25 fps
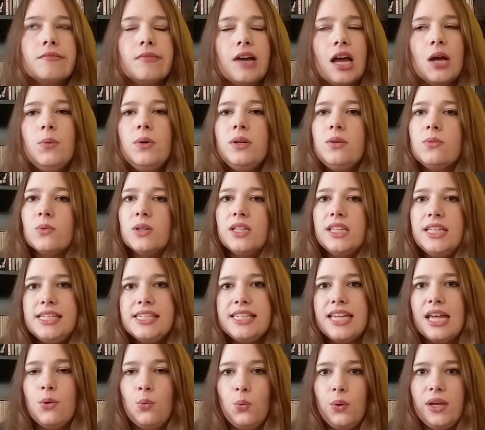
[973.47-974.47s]
I wouldn't really
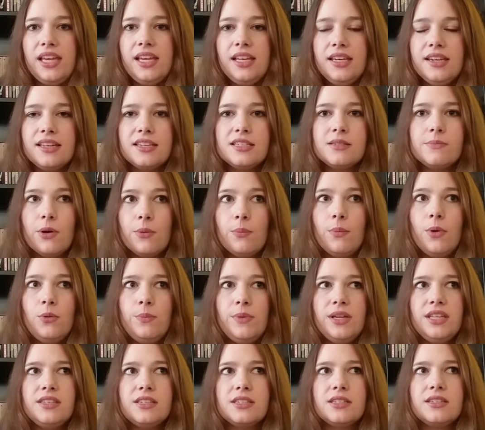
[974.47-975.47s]
say weakness, but
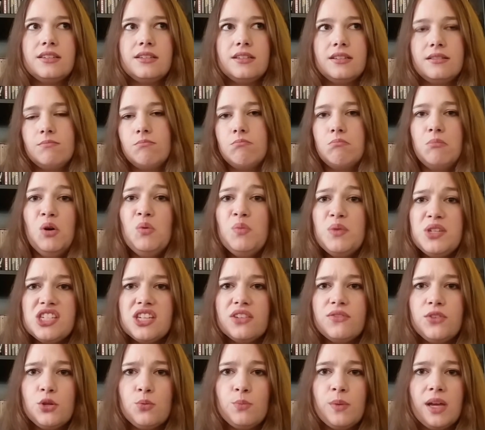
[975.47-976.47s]
moments
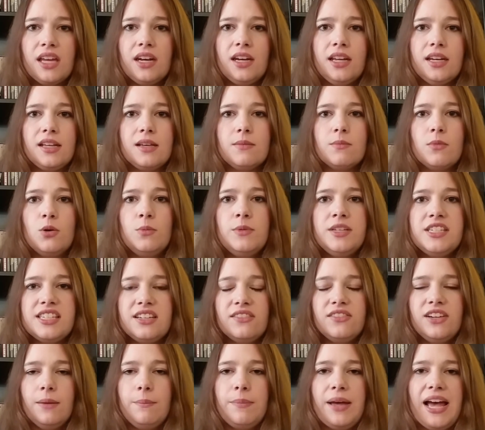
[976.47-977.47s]
of humanity, moments
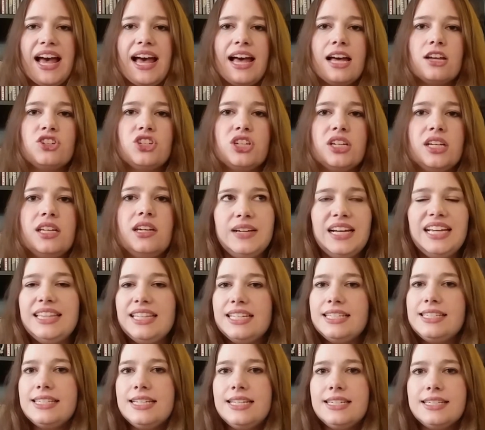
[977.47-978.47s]
of compassion. In
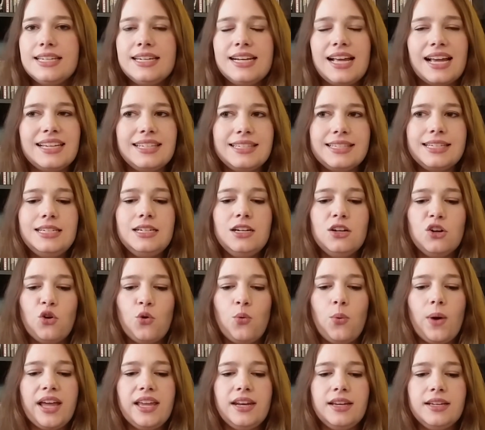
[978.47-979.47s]
this season, I didn't
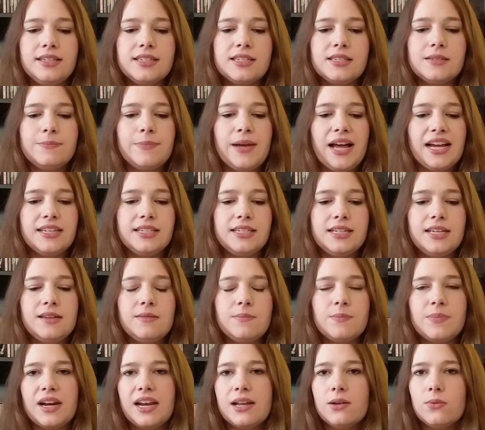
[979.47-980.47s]
quite expect
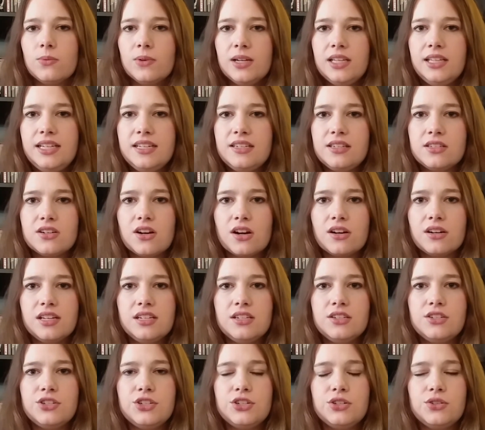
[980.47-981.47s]
it, but I really
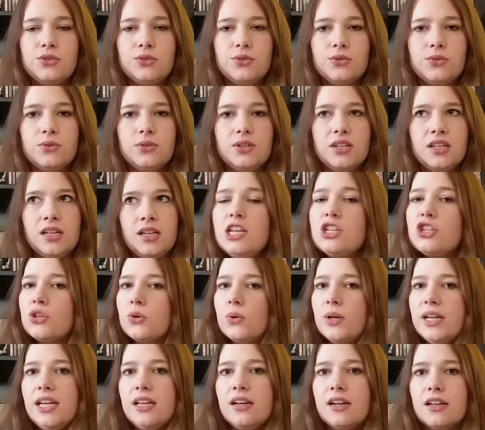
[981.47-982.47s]
started to
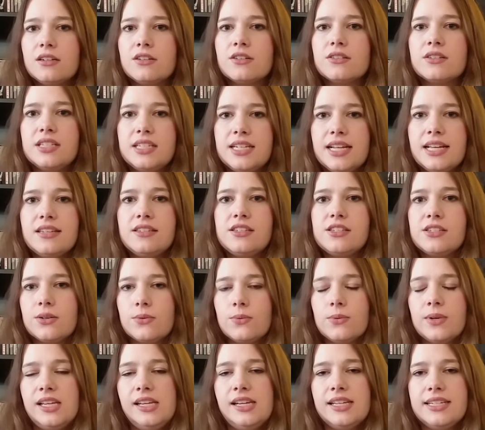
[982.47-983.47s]
enjoy and understand
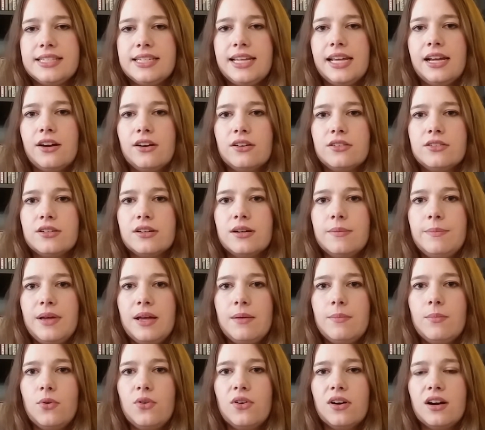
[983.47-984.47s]
Serena's character a
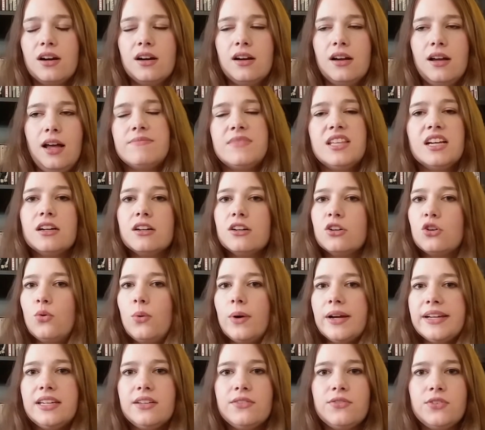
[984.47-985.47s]
bit more. There are
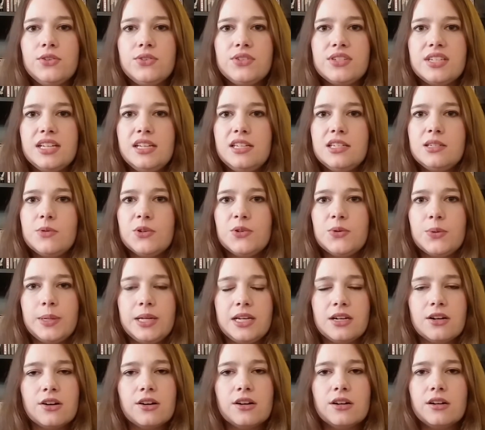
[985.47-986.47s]
quite a few scenes
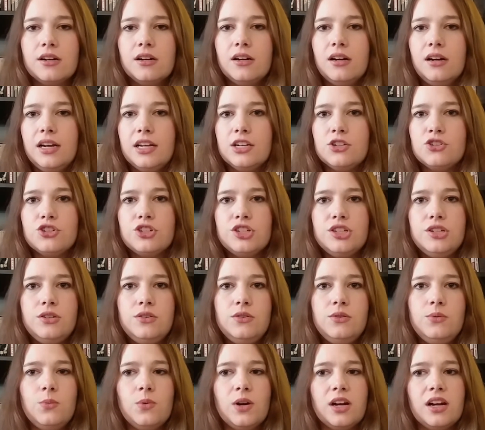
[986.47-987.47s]
between her and
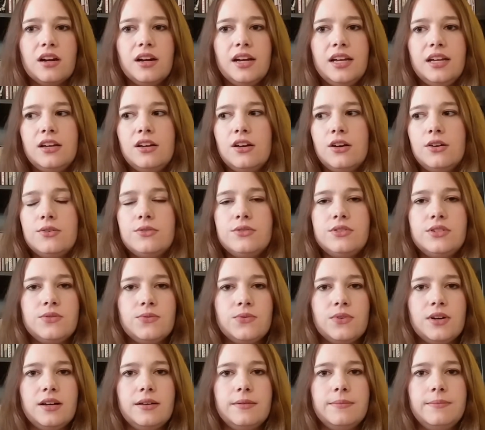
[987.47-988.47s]
June where it goes
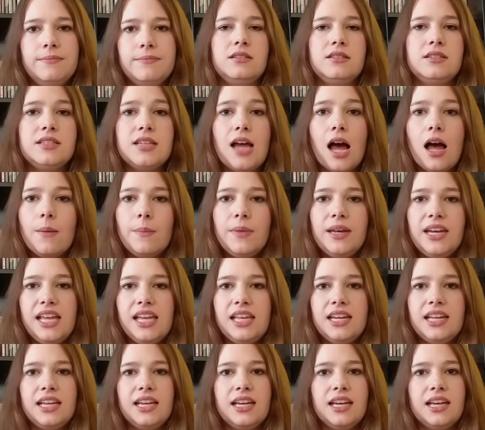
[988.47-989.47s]
from
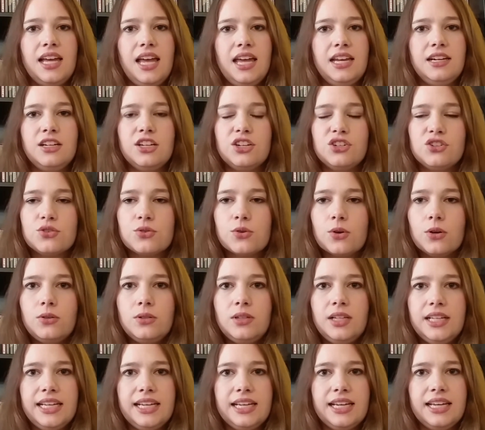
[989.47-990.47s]
dominating and
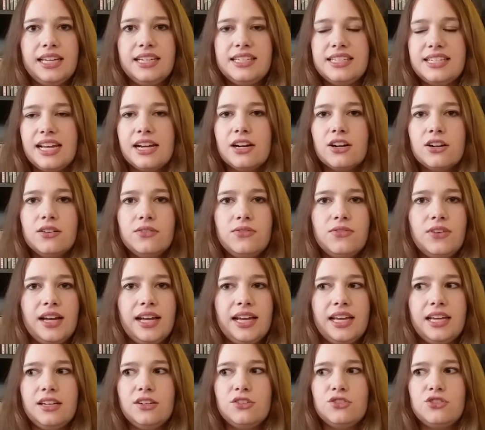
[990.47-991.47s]
controlling and
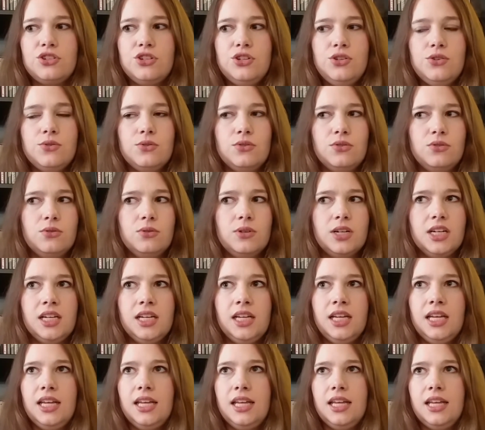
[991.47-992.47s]
terrifying to
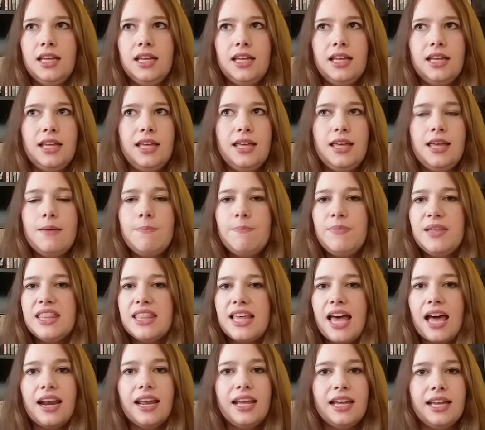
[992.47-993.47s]

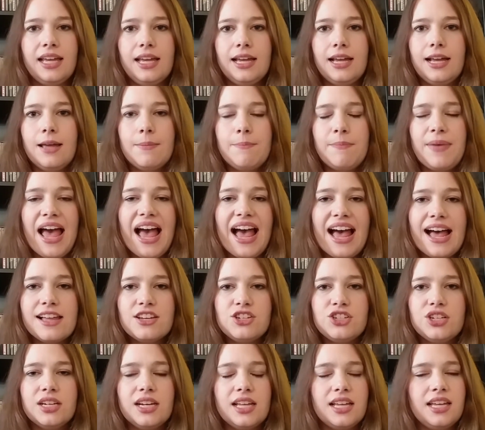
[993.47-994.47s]
empathetic and
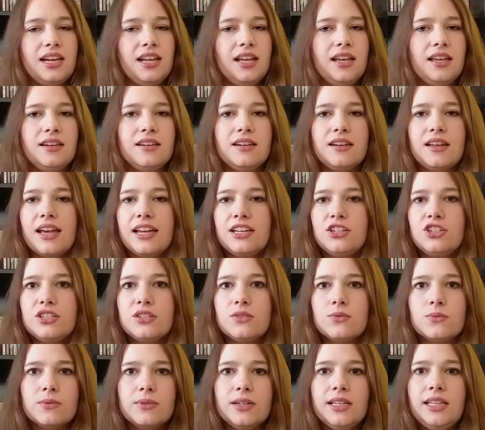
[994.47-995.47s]
compassionate, and I
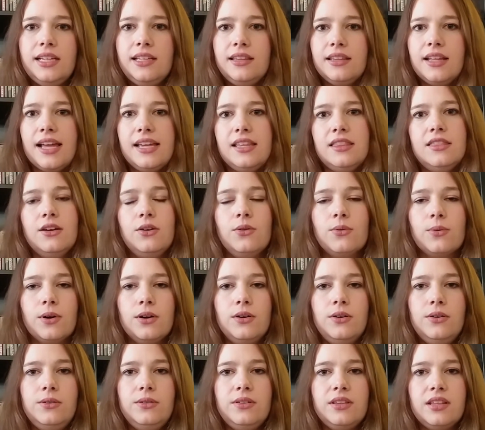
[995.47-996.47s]
just really like the
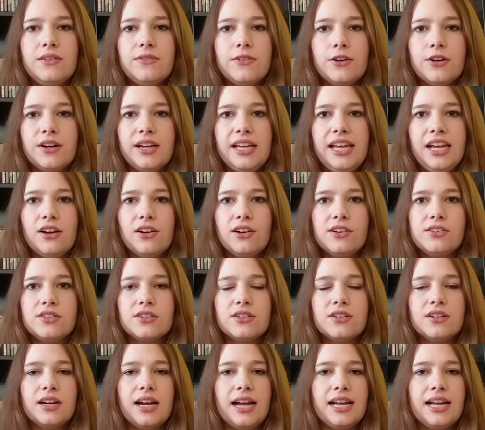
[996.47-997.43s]
growth of her character.